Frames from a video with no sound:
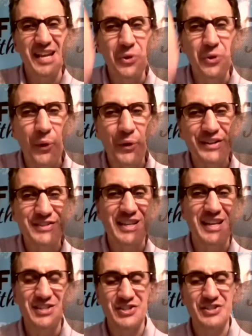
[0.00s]
in
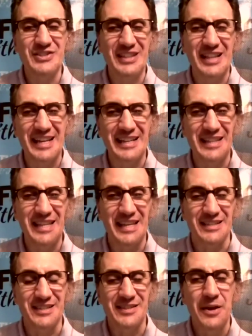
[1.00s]
organizations like
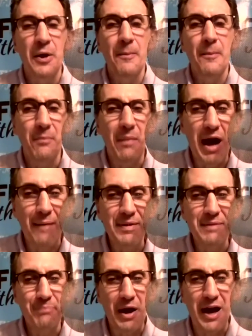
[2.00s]
this mom
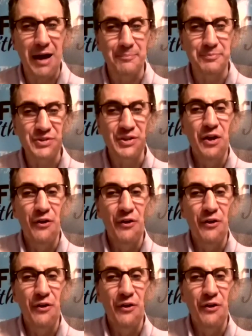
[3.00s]
and pops,